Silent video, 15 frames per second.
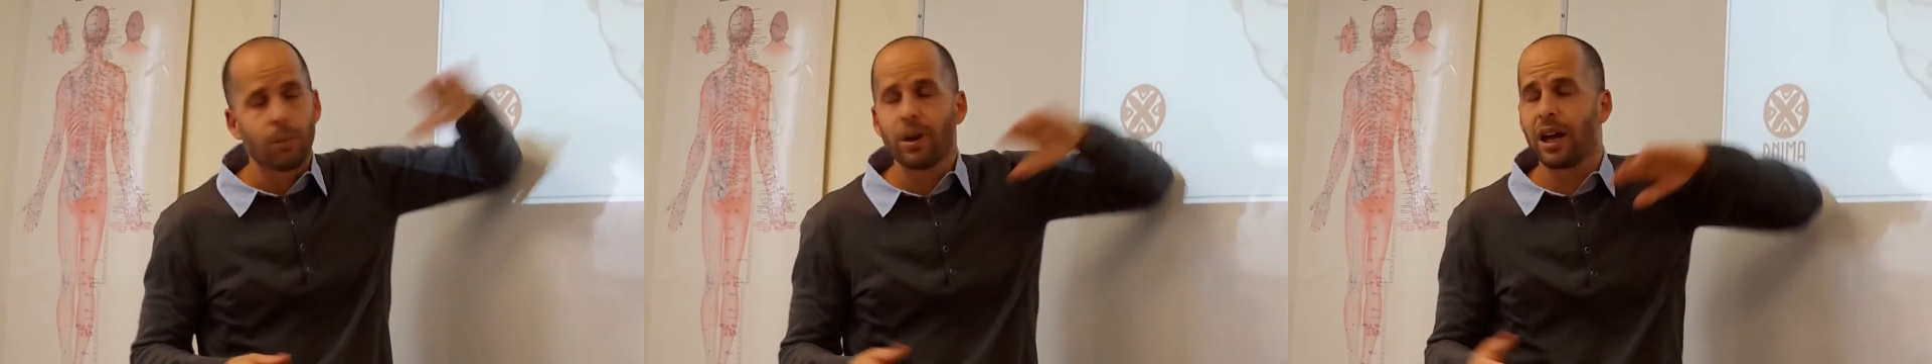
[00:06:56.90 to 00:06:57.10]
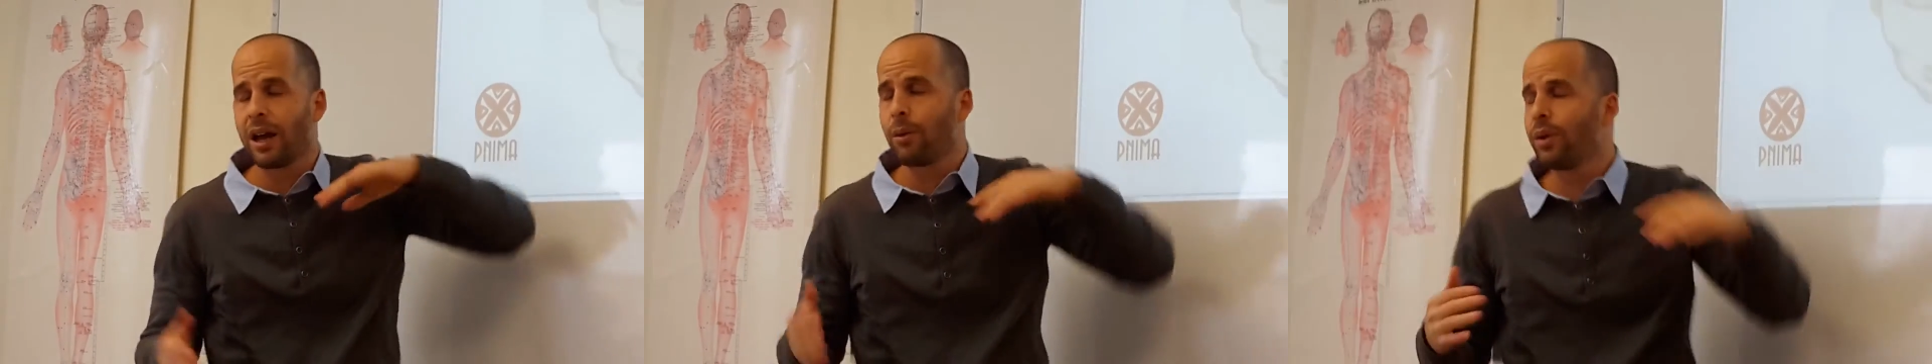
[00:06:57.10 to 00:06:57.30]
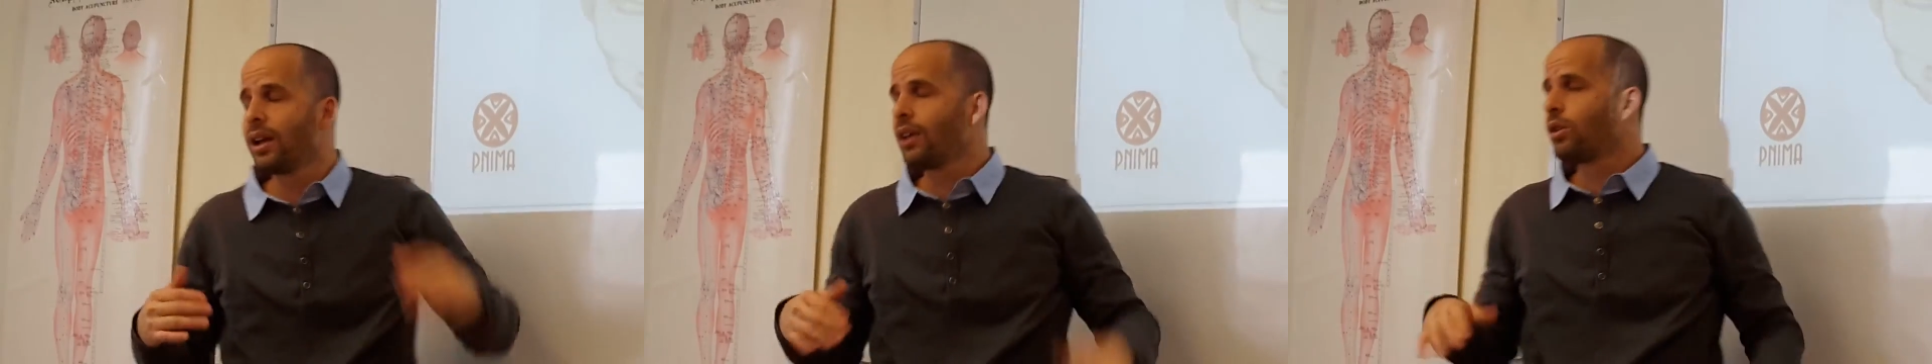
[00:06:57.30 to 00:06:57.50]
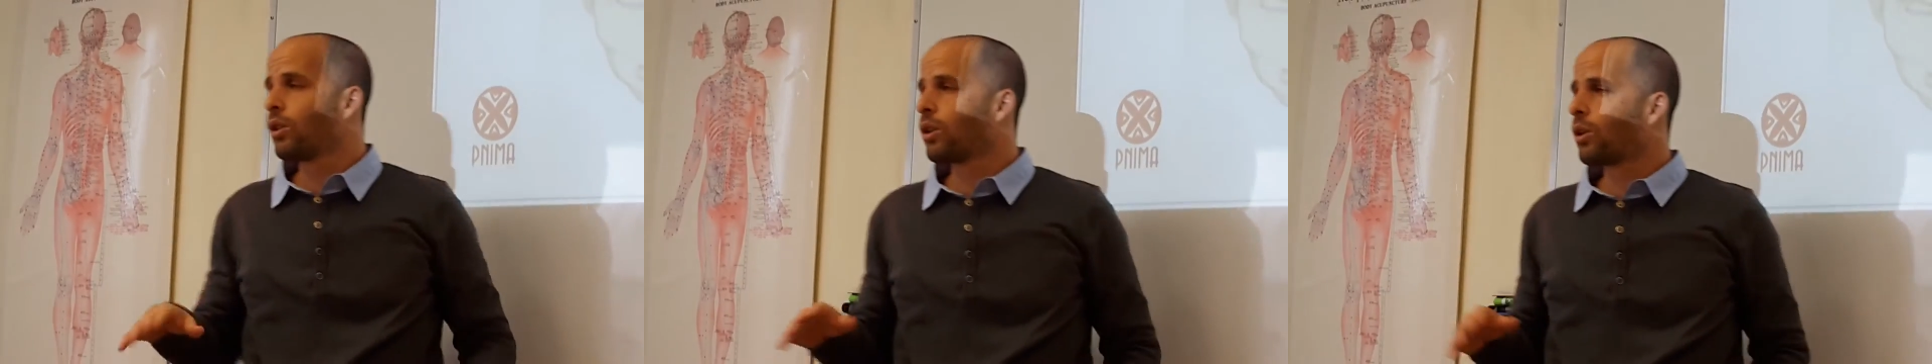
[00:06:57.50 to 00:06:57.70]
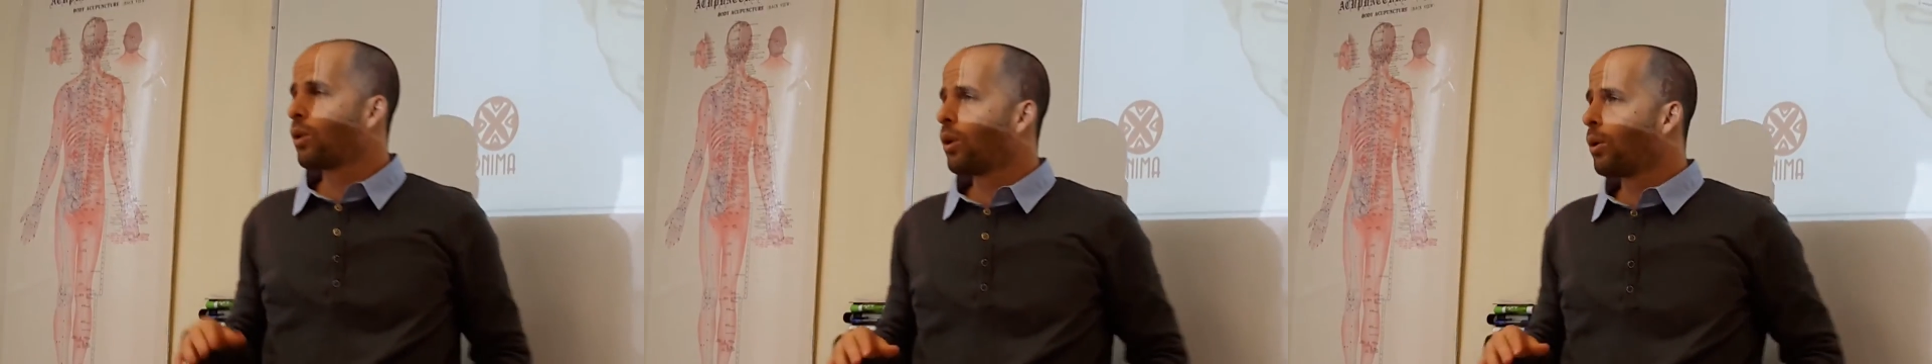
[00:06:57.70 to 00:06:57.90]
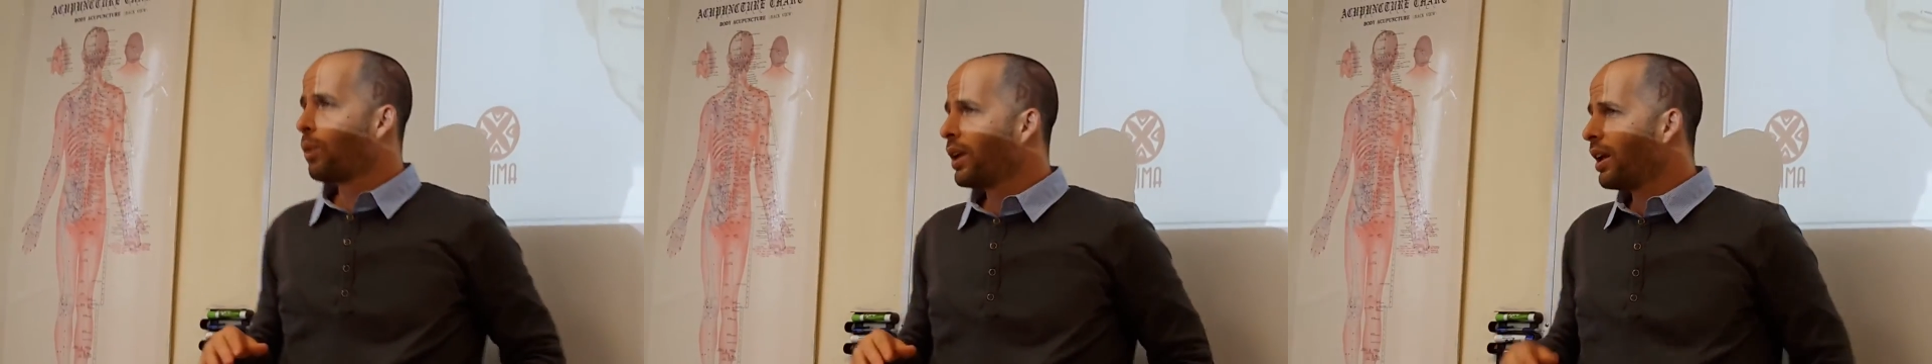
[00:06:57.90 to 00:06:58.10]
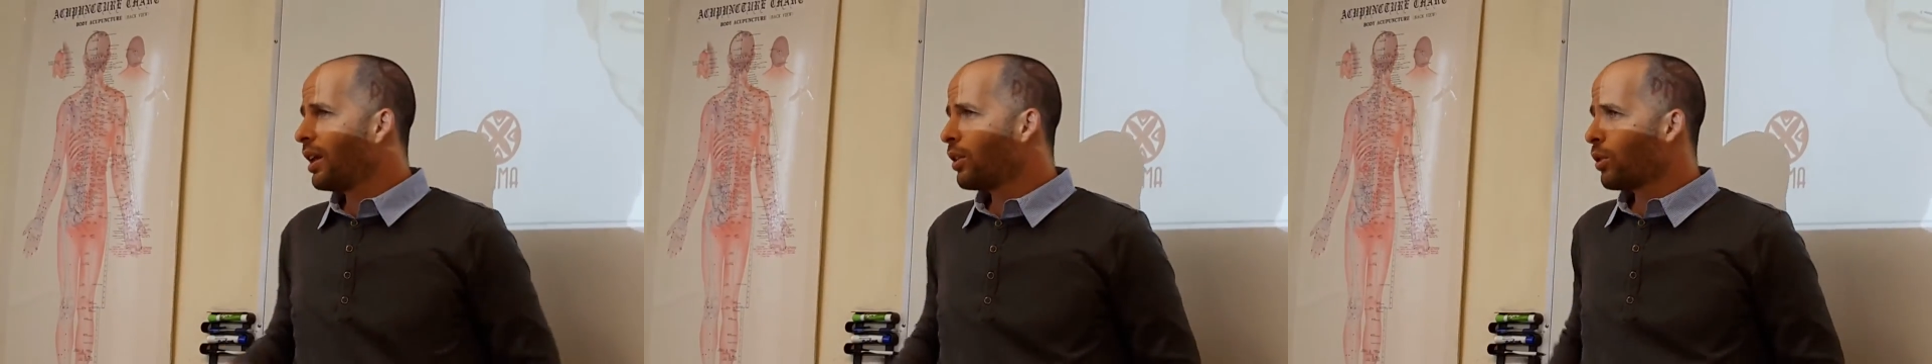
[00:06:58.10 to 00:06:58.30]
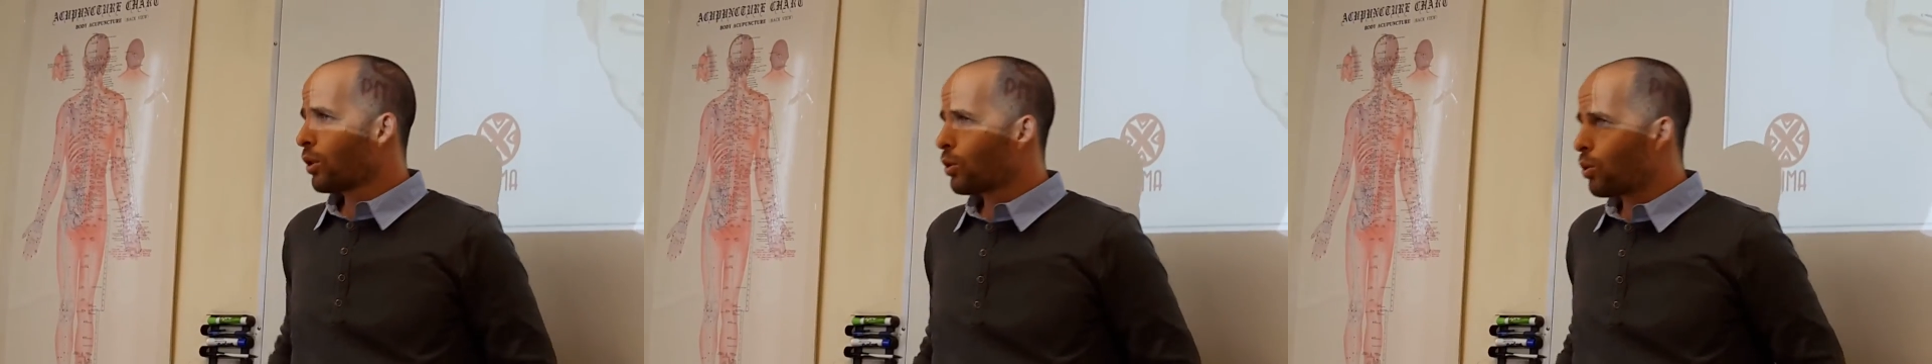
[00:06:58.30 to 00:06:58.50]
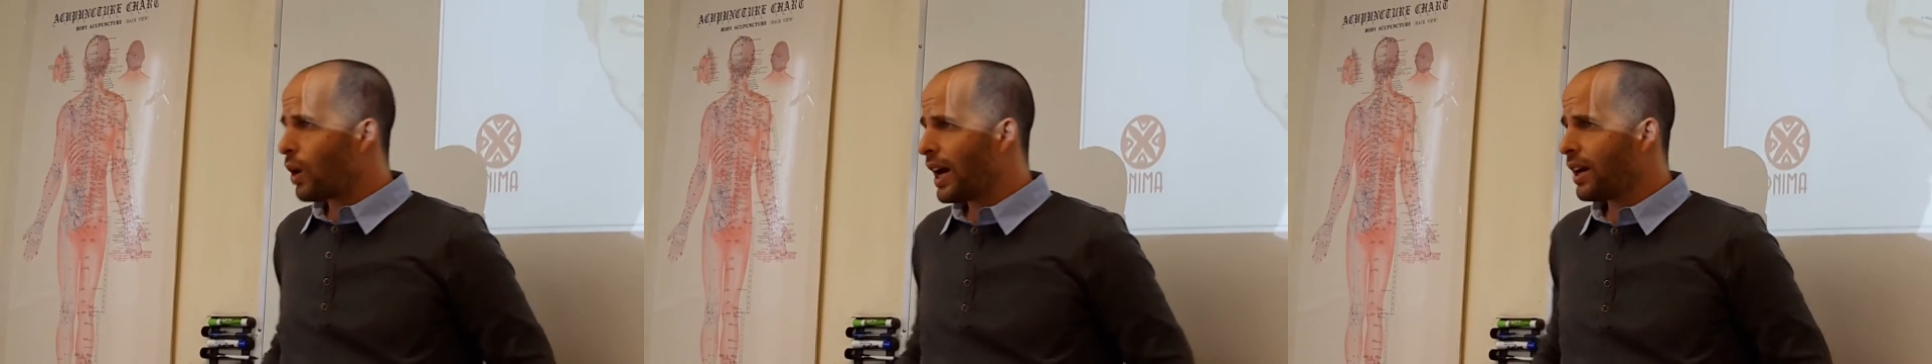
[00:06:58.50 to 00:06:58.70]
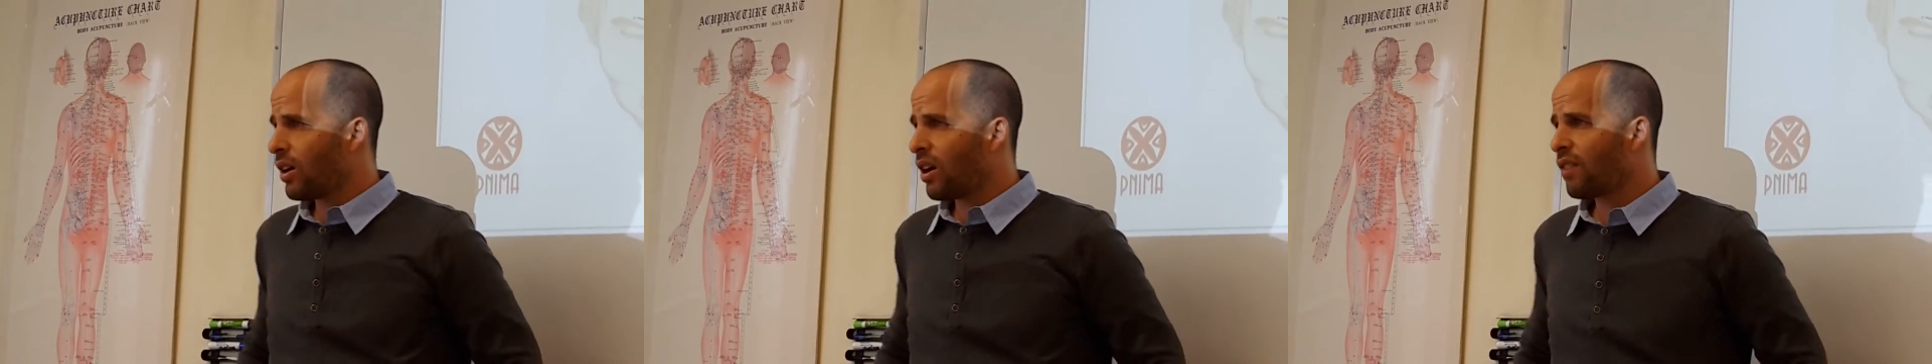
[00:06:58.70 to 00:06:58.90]
And we, and we, do, it, we do it
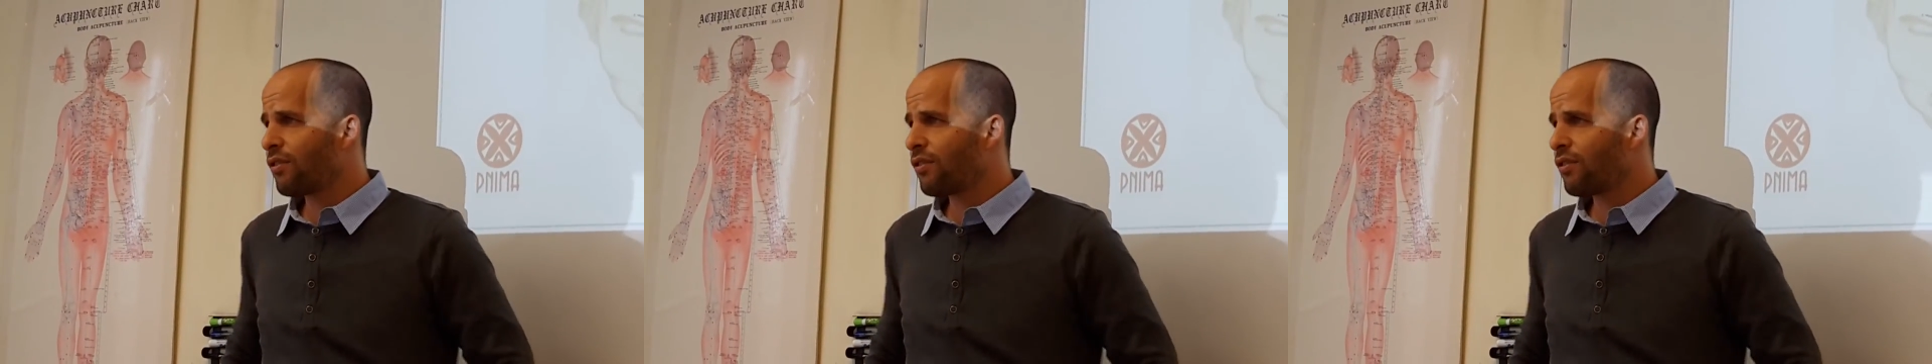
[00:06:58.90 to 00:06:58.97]
quite